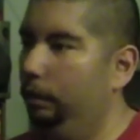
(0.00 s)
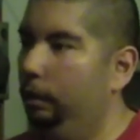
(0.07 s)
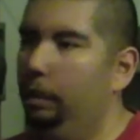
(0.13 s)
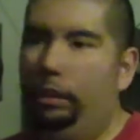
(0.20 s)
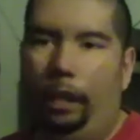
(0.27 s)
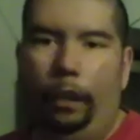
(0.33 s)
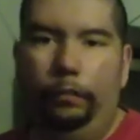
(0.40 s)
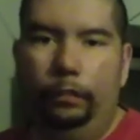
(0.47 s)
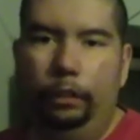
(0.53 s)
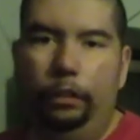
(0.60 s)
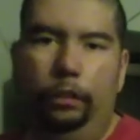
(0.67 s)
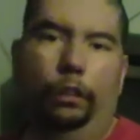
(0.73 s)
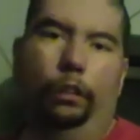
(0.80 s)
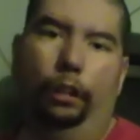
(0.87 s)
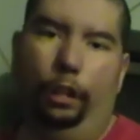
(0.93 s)
same
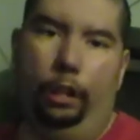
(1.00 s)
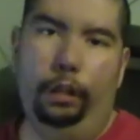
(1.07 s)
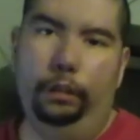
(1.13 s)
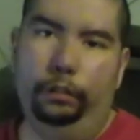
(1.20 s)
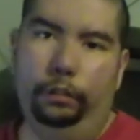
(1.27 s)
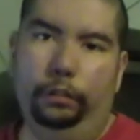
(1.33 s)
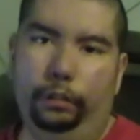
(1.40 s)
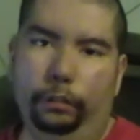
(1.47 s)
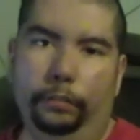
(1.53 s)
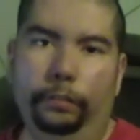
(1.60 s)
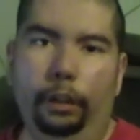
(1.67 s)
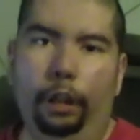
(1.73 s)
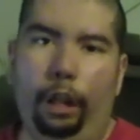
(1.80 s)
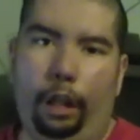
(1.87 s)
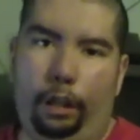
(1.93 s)
story
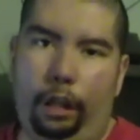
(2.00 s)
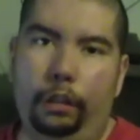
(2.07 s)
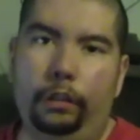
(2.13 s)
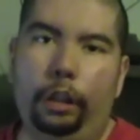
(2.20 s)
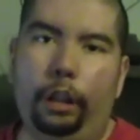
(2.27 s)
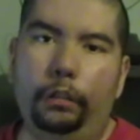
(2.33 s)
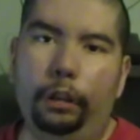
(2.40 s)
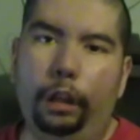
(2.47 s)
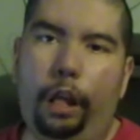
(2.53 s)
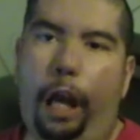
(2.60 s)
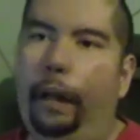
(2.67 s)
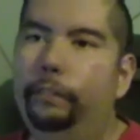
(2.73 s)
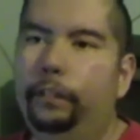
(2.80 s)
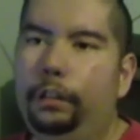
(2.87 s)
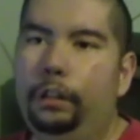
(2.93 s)
more authentically. I
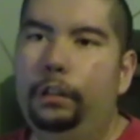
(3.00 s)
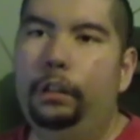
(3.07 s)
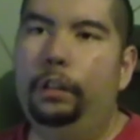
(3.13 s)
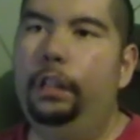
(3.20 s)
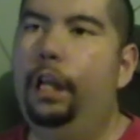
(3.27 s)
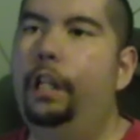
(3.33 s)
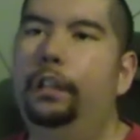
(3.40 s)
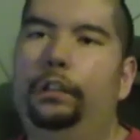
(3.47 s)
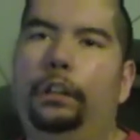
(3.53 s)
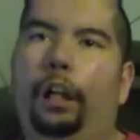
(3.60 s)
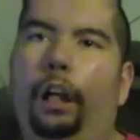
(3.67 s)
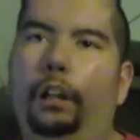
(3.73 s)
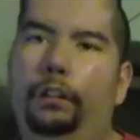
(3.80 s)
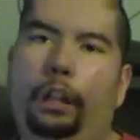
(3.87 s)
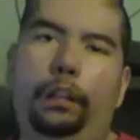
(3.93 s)
haven't seen it yet. It's
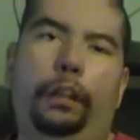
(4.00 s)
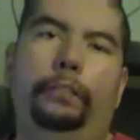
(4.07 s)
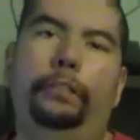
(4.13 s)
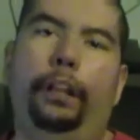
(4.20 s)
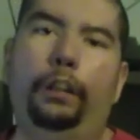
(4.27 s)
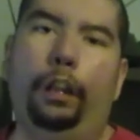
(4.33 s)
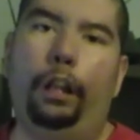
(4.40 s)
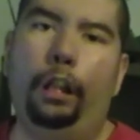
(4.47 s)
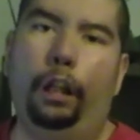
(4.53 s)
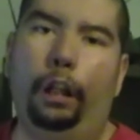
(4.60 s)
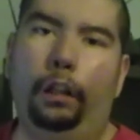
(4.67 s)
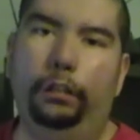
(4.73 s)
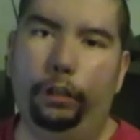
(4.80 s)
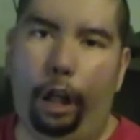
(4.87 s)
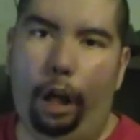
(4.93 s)
called An American
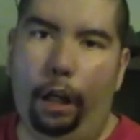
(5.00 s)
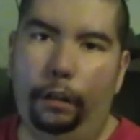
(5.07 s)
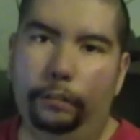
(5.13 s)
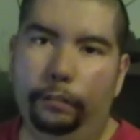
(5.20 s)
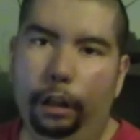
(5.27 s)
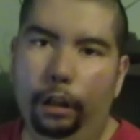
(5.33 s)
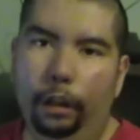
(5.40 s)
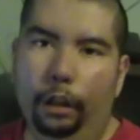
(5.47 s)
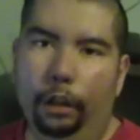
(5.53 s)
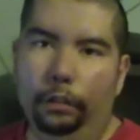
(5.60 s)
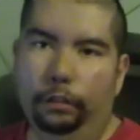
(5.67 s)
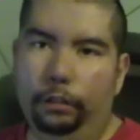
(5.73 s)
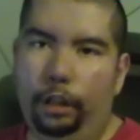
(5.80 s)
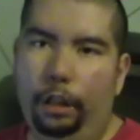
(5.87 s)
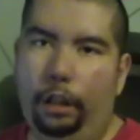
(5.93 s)
Crime
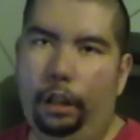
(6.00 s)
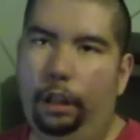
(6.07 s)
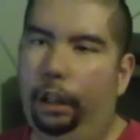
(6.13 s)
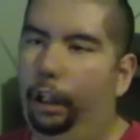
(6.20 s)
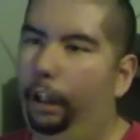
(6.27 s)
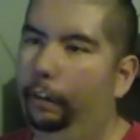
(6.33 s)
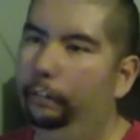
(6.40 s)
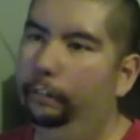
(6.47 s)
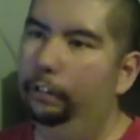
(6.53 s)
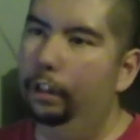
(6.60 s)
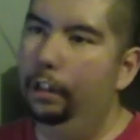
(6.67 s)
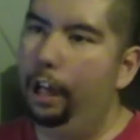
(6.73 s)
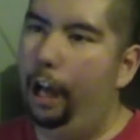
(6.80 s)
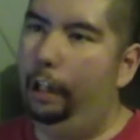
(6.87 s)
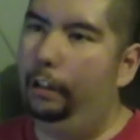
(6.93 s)
with,
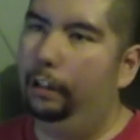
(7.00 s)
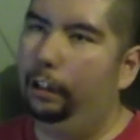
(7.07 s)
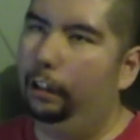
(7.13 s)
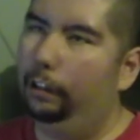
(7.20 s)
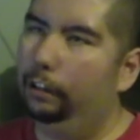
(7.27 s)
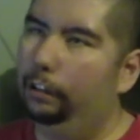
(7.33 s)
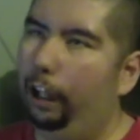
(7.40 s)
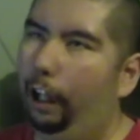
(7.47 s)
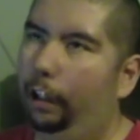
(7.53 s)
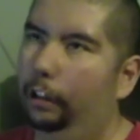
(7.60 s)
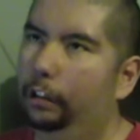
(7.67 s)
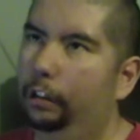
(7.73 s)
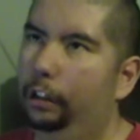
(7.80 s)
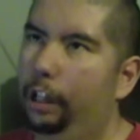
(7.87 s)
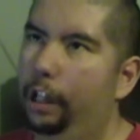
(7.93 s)
I think,
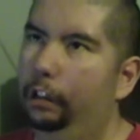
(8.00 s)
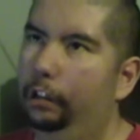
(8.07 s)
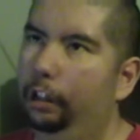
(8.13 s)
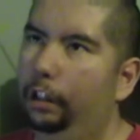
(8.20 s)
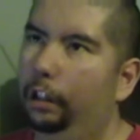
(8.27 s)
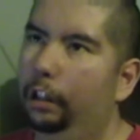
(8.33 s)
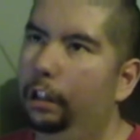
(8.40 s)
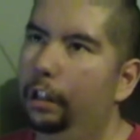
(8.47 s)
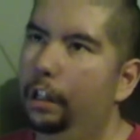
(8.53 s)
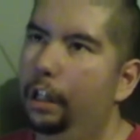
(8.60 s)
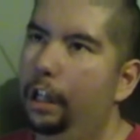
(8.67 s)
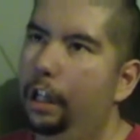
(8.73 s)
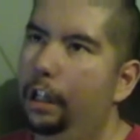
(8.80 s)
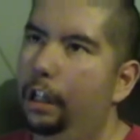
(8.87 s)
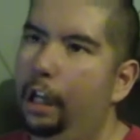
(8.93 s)
Stalker Channing,
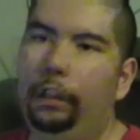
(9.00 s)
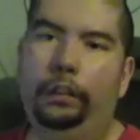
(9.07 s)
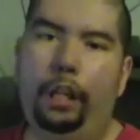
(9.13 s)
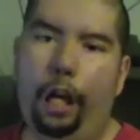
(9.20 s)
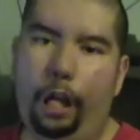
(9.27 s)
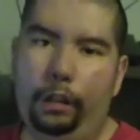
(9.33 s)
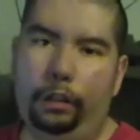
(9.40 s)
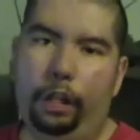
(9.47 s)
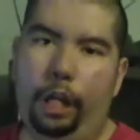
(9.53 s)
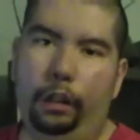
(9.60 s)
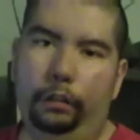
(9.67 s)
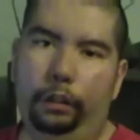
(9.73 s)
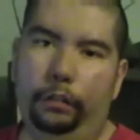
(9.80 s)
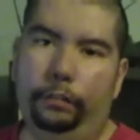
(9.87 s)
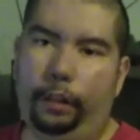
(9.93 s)
and it has
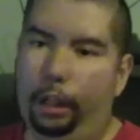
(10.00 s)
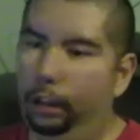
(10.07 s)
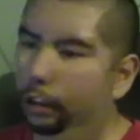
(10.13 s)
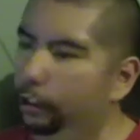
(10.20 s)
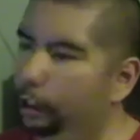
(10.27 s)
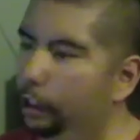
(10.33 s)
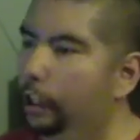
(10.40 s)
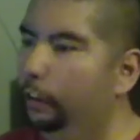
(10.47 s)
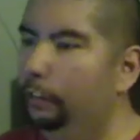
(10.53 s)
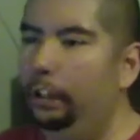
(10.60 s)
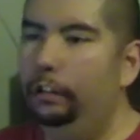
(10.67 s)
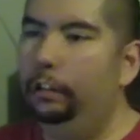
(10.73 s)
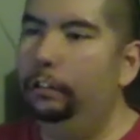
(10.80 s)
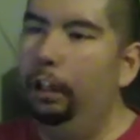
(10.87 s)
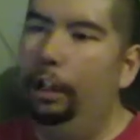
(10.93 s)
Ellen Page.
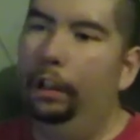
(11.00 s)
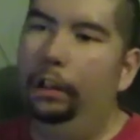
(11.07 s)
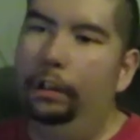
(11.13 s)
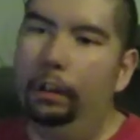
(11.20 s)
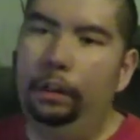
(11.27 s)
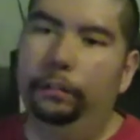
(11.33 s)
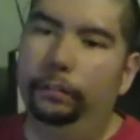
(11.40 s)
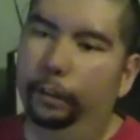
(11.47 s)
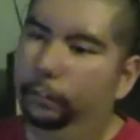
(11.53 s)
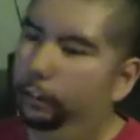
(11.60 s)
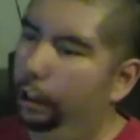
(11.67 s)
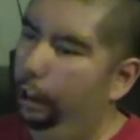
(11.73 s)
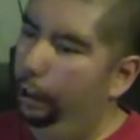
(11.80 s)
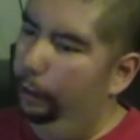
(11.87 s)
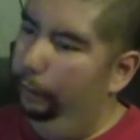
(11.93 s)
But anyway, this
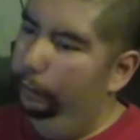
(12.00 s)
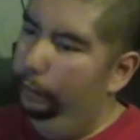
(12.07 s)
movie,